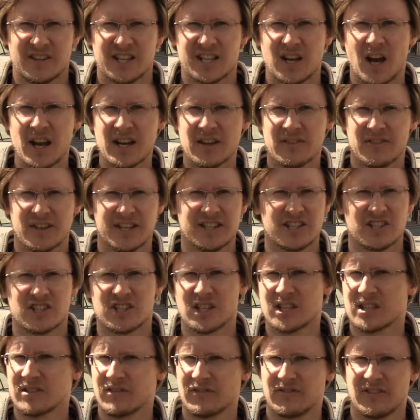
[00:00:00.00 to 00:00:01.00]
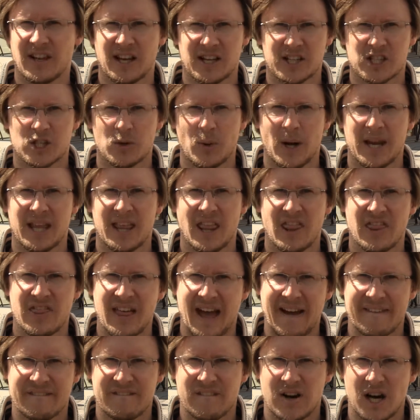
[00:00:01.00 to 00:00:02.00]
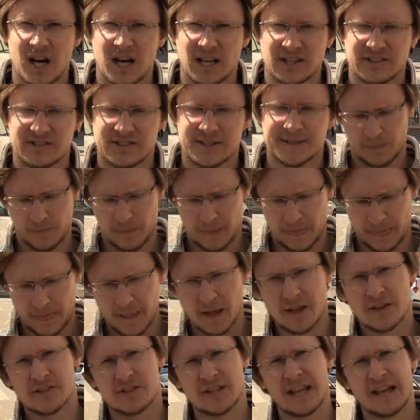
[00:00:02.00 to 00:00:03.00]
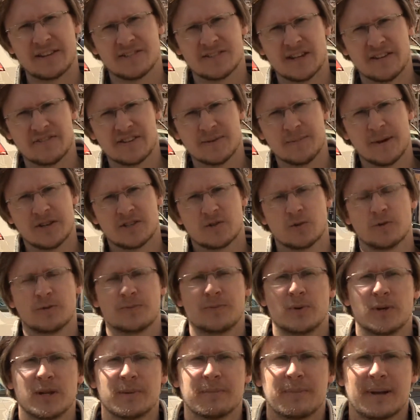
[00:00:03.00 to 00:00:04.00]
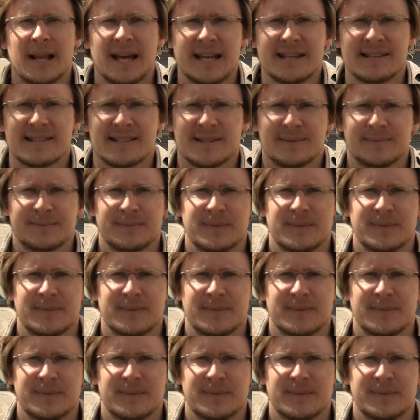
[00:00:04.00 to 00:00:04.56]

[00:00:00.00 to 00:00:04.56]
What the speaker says: The kind of thing just doesn't fluctuate that fast. So that safety measure was put in place.